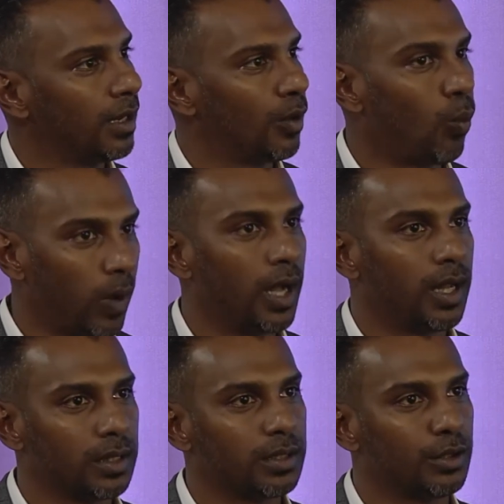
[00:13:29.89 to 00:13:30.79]

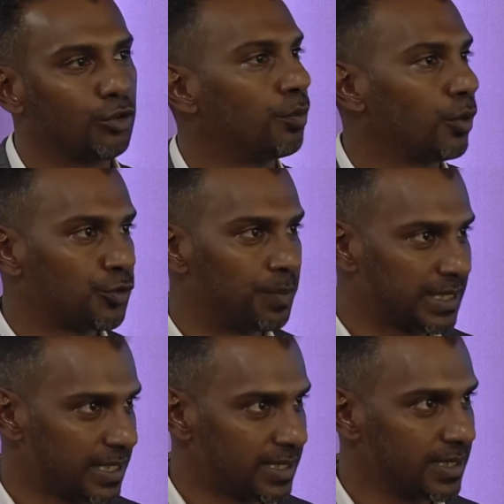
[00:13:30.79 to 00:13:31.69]
world to most
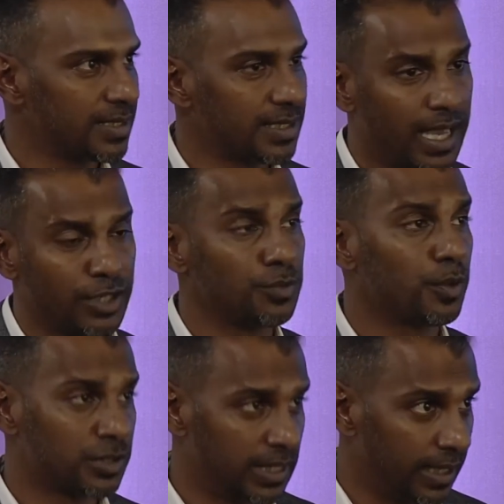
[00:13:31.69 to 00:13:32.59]
businesses and to
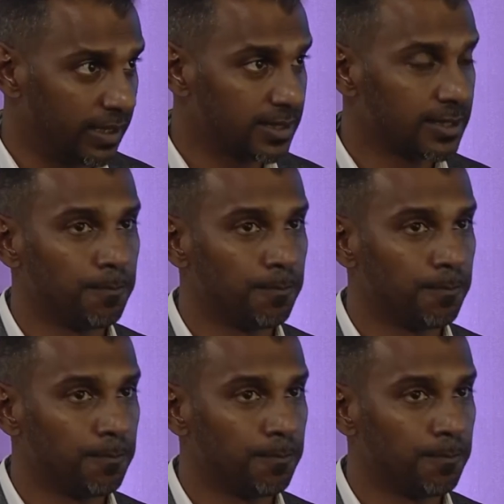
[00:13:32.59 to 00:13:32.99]
most leaders.